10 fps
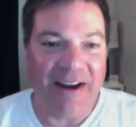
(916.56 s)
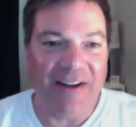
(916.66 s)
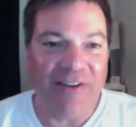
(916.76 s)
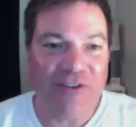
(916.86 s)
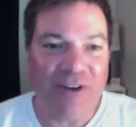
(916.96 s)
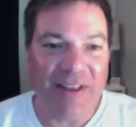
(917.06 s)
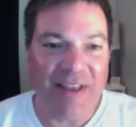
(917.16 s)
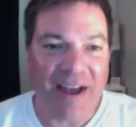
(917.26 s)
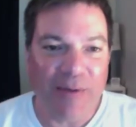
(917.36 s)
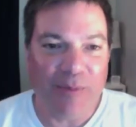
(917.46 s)
I'll try
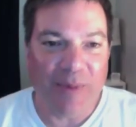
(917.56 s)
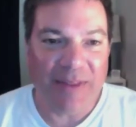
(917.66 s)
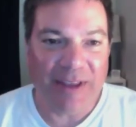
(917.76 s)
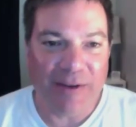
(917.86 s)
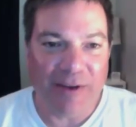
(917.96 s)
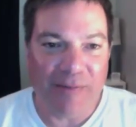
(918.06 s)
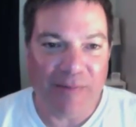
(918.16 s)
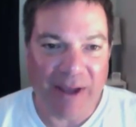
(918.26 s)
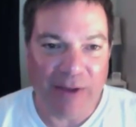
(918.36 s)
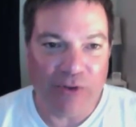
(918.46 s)
that with my thinking of
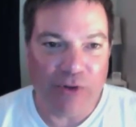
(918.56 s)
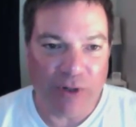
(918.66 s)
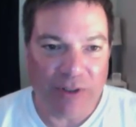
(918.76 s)
Michael Jordan.